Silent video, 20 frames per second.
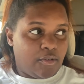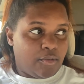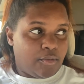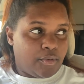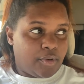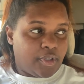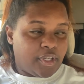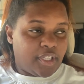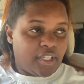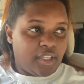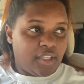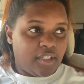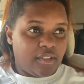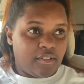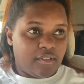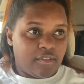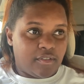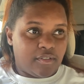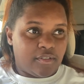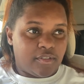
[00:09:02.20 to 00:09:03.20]

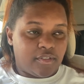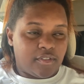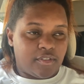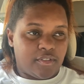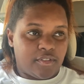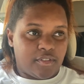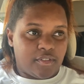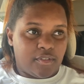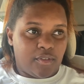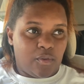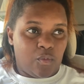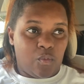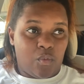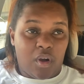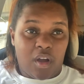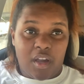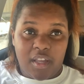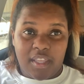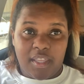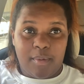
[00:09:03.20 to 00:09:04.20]
on
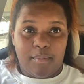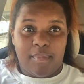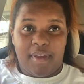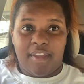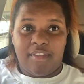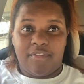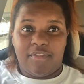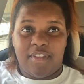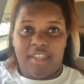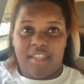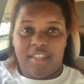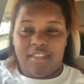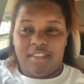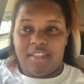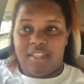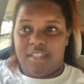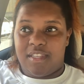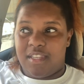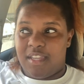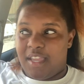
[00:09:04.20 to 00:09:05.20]
walking by faith
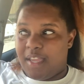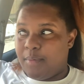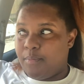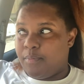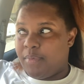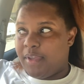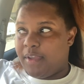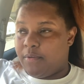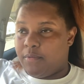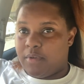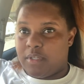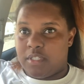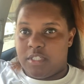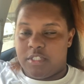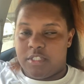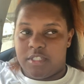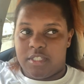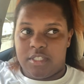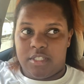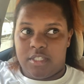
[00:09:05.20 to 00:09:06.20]
and not by what
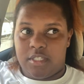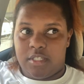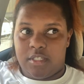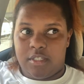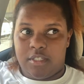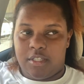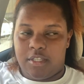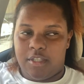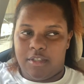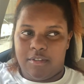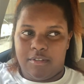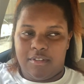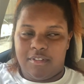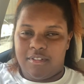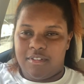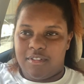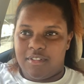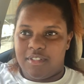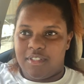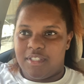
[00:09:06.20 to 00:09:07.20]
you're seeing in
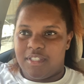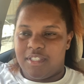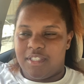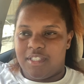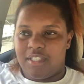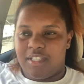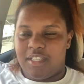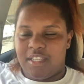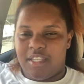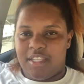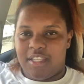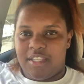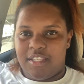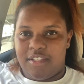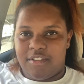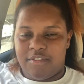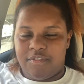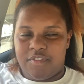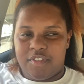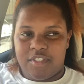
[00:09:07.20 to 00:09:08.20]
in
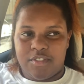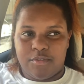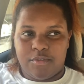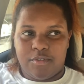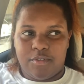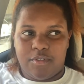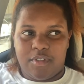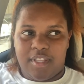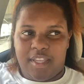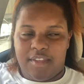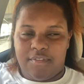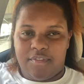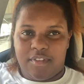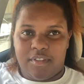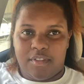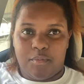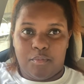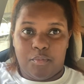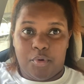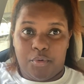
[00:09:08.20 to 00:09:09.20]
your physical life
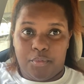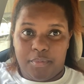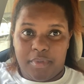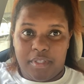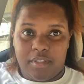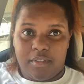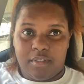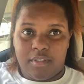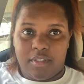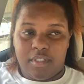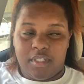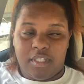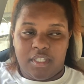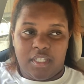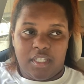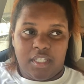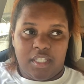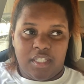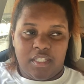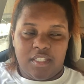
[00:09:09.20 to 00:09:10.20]
at the moment
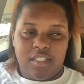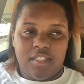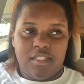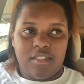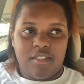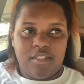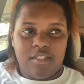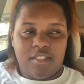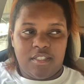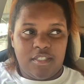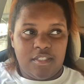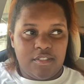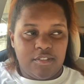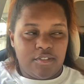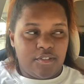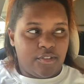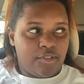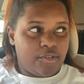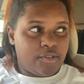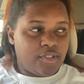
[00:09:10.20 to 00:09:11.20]
this these
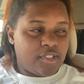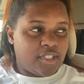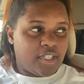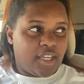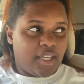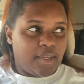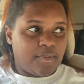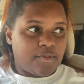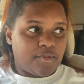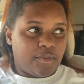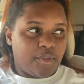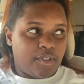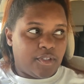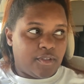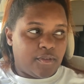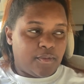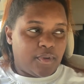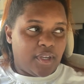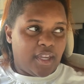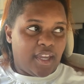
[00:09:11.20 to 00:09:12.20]
are those times where
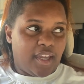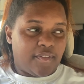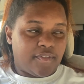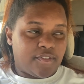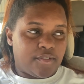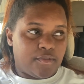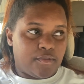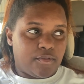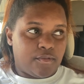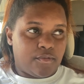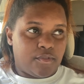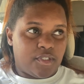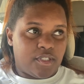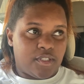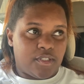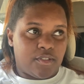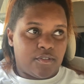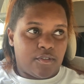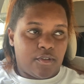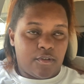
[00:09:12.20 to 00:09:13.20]
you would have to
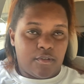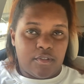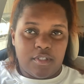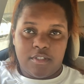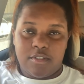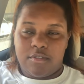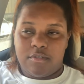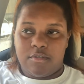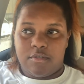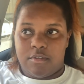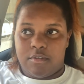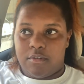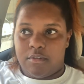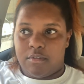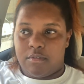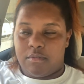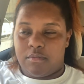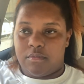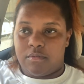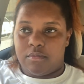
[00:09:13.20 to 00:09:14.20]
just know that you
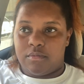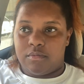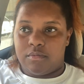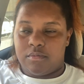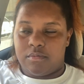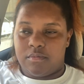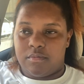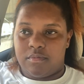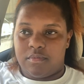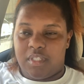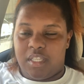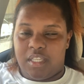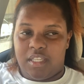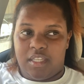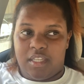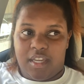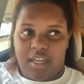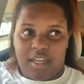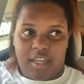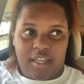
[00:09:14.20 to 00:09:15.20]
know that
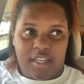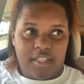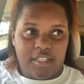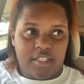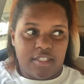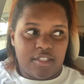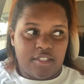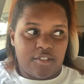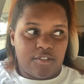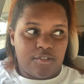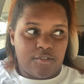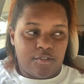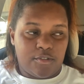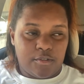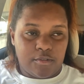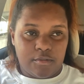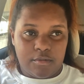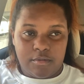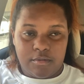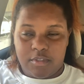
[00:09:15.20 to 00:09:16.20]
God is
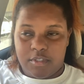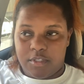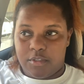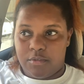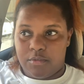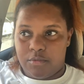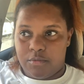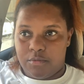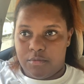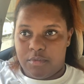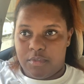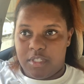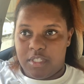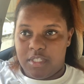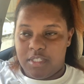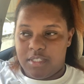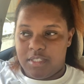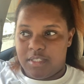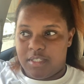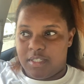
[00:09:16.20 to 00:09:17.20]
true to who
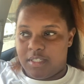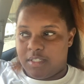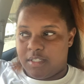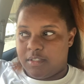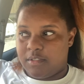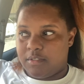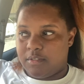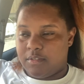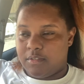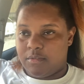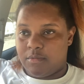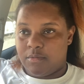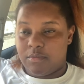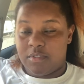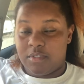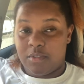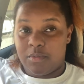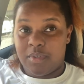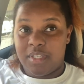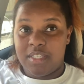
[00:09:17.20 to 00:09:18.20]
he said
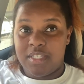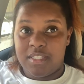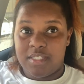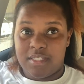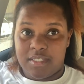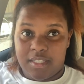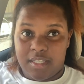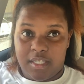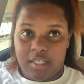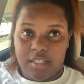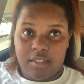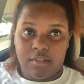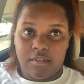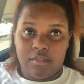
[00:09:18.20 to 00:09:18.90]
to what he said.